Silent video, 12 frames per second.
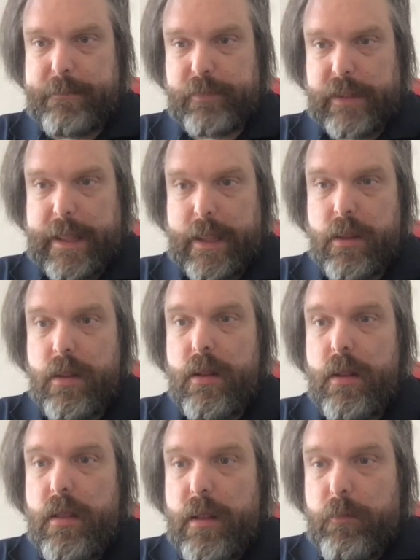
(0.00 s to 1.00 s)
play,
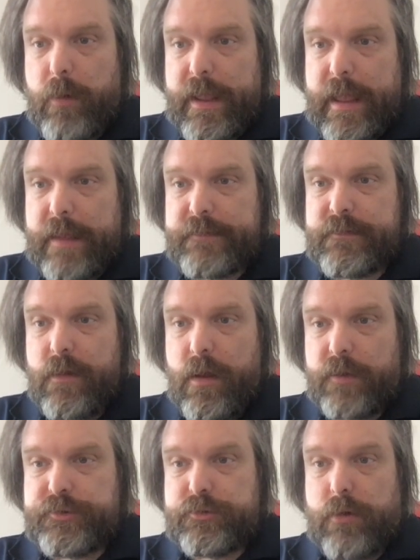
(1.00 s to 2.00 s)
and white has
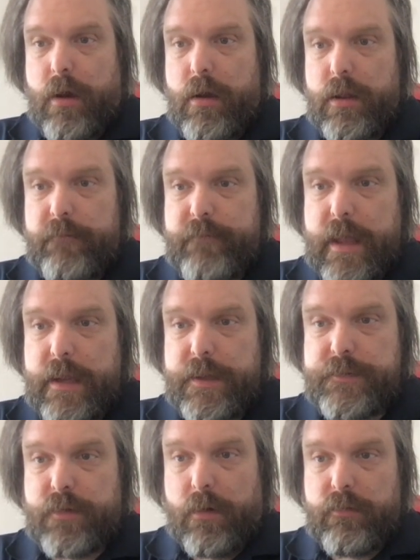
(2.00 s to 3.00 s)
a strong
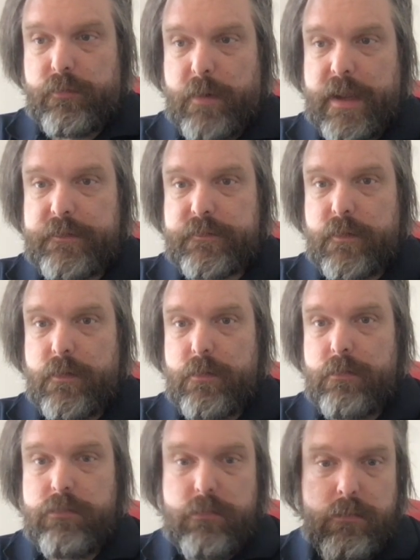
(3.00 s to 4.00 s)
advantage all the way
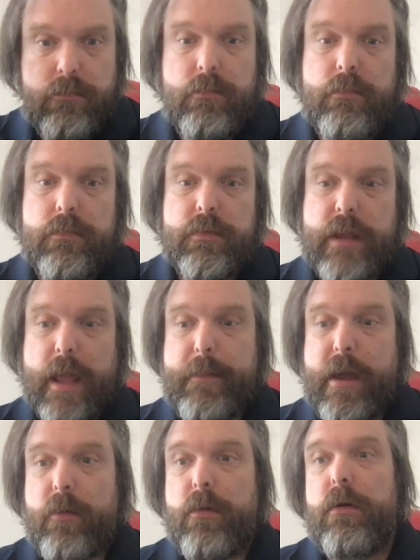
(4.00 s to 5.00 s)
to
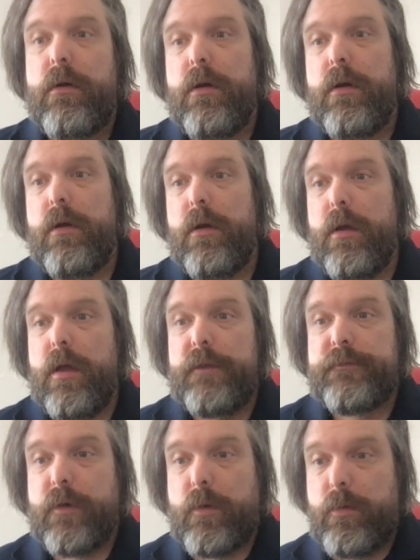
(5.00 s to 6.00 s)
timeout.
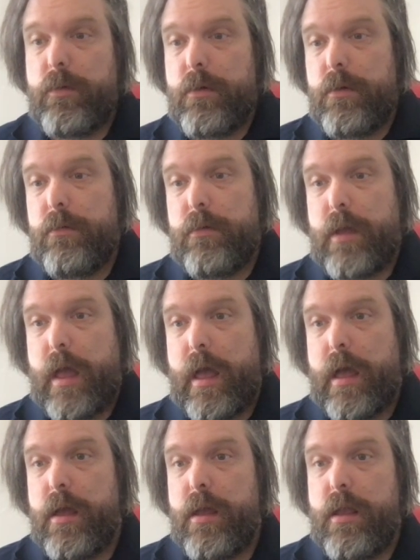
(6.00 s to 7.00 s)
So
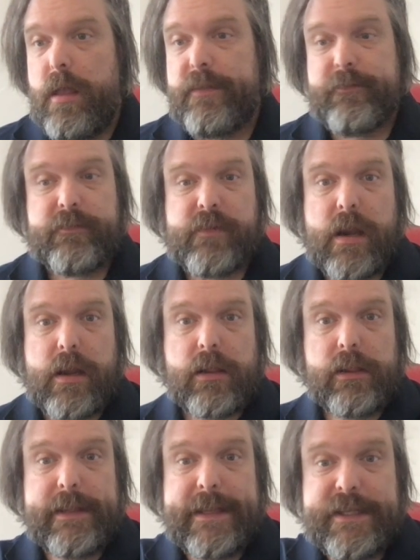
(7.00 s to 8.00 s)
this was not a
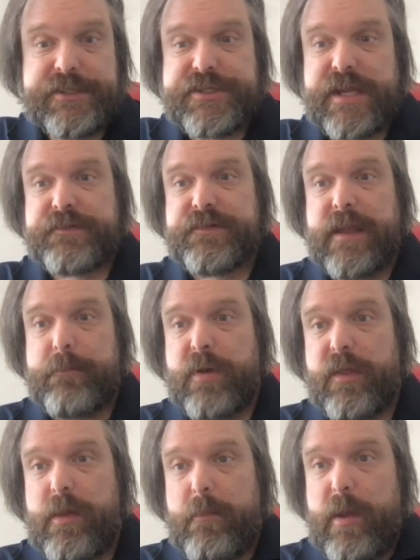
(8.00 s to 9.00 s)
clean chess game,
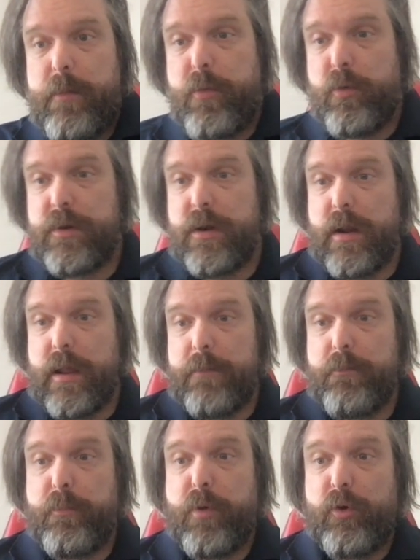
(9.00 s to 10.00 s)
but I thought my opponent and
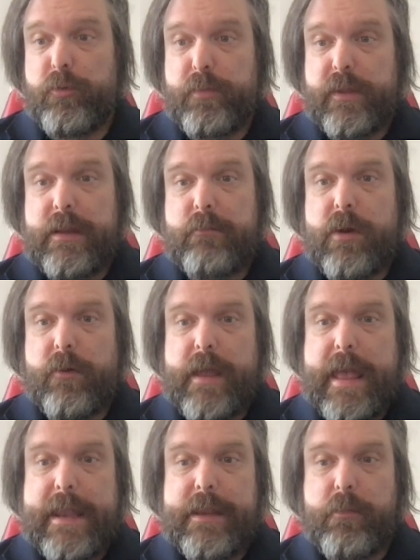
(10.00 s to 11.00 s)
I both played well
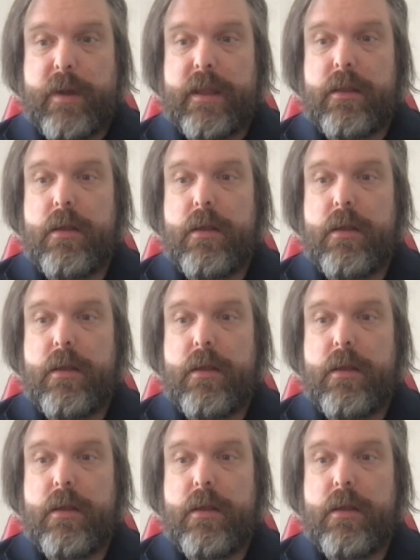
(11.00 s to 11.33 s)
anyway.